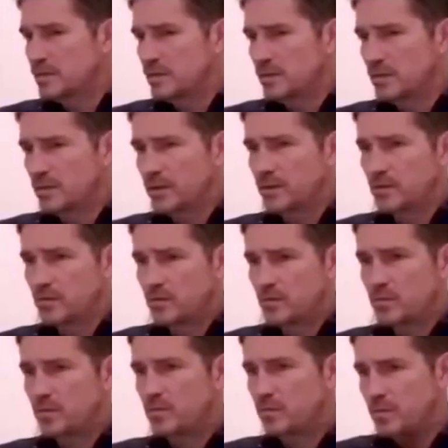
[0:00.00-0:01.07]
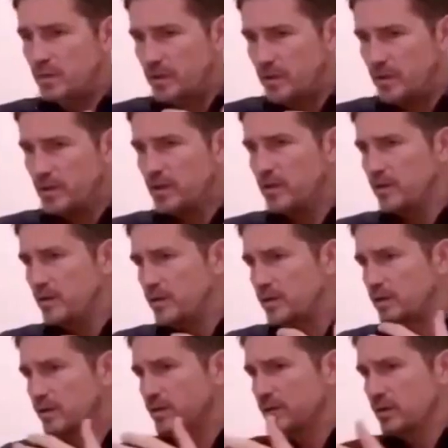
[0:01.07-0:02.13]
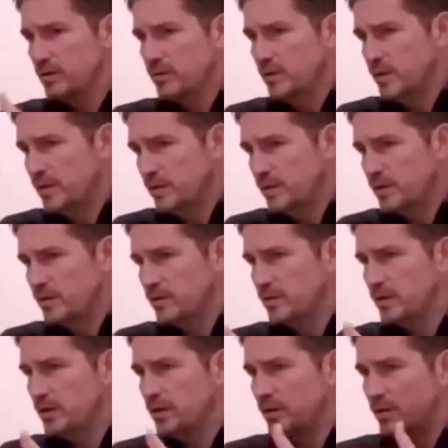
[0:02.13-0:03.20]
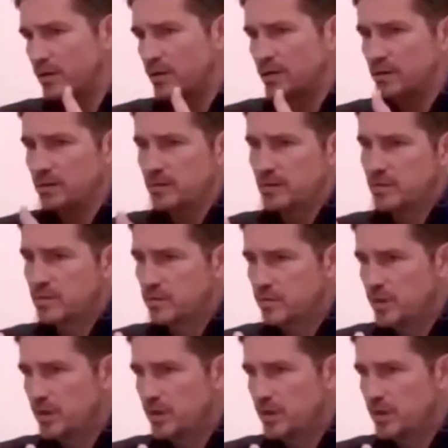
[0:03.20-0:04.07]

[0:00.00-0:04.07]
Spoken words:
You know, like we are here and they are there, and too mm-hmm.